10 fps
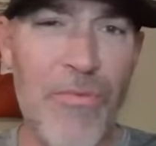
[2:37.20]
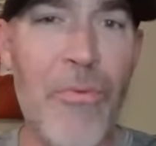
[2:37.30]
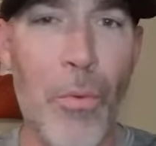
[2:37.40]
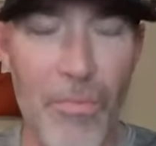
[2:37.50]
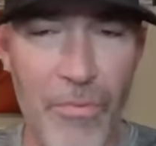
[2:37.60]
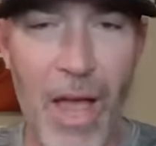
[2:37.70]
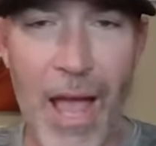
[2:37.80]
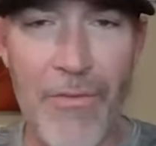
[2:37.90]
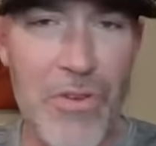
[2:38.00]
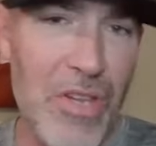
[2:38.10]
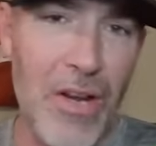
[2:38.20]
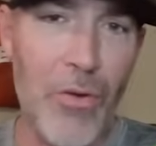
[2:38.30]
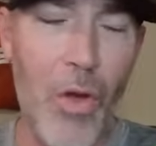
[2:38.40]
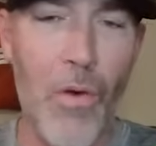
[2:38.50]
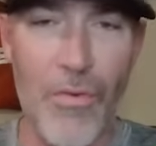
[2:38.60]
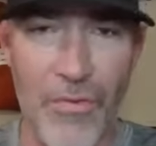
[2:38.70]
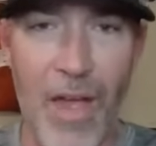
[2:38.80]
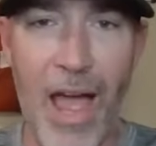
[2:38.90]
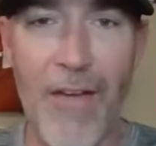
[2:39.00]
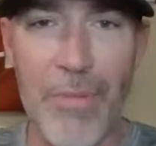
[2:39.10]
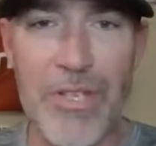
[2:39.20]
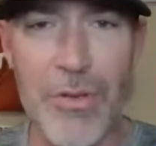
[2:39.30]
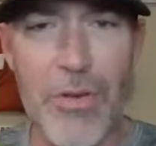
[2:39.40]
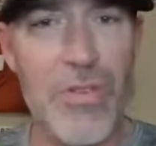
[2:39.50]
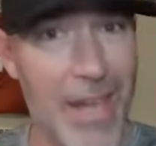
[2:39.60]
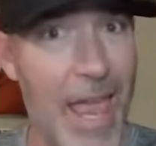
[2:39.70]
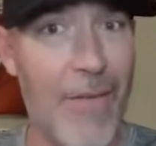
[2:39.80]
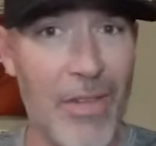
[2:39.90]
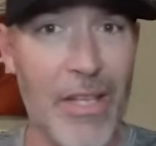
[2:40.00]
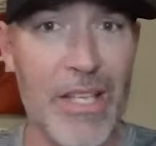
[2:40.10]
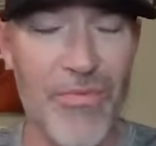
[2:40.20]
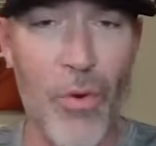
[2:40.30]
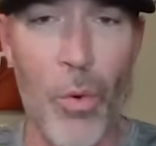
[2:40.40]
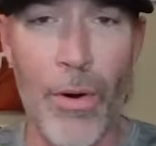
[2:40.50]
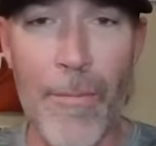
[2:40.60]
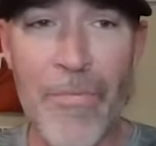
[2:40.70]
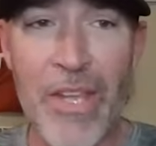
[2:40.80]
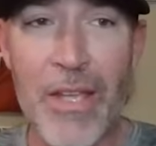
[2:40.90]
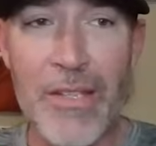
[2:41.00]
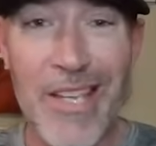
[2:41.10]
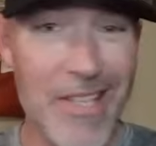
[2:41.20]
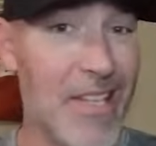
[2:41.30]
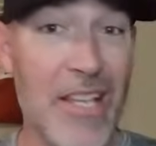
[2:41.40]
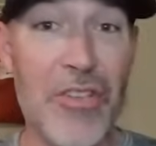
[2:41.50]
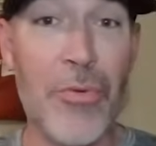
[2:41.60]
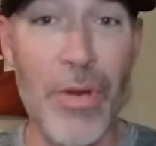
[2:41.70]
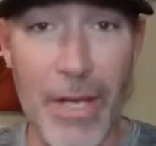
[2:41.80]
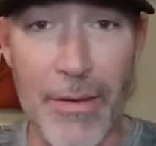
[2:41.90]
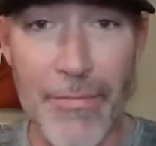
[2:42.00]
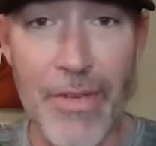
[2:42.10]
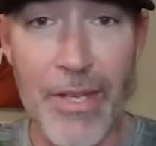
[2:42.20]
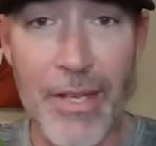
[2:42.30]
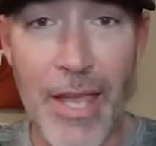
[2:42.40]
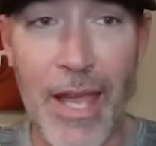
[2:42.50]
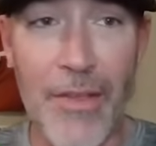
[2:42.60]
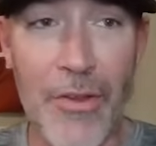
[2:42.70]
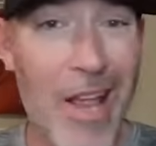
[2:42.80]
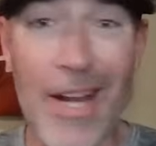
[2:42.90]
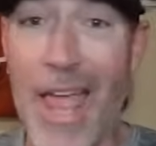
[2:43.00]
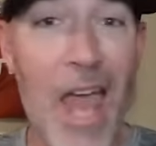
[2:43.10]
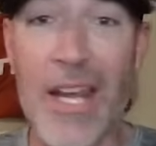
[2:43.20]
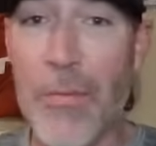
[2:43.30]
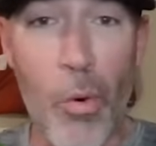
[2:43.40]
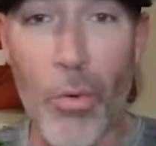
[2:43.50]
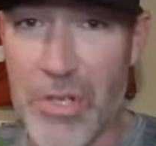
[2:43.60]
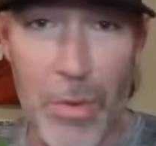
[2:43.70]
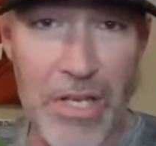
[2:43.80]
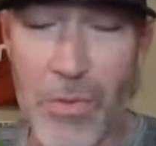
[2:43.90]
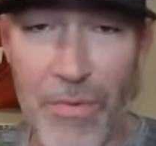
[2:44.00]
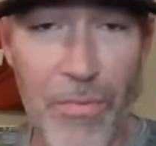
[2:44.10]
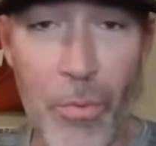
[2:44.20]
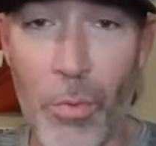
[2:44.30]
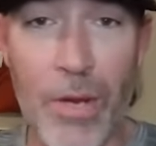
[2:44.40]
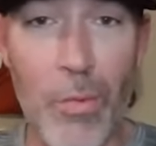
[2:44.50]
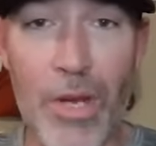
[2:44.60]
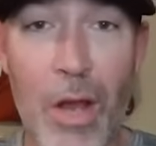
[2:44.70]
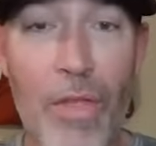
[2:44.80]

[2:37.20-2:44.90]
4 and 5. Usually don't go over 5, but you usually have at least 4. Texas has 3. And they're not going to add any more in 2024. We know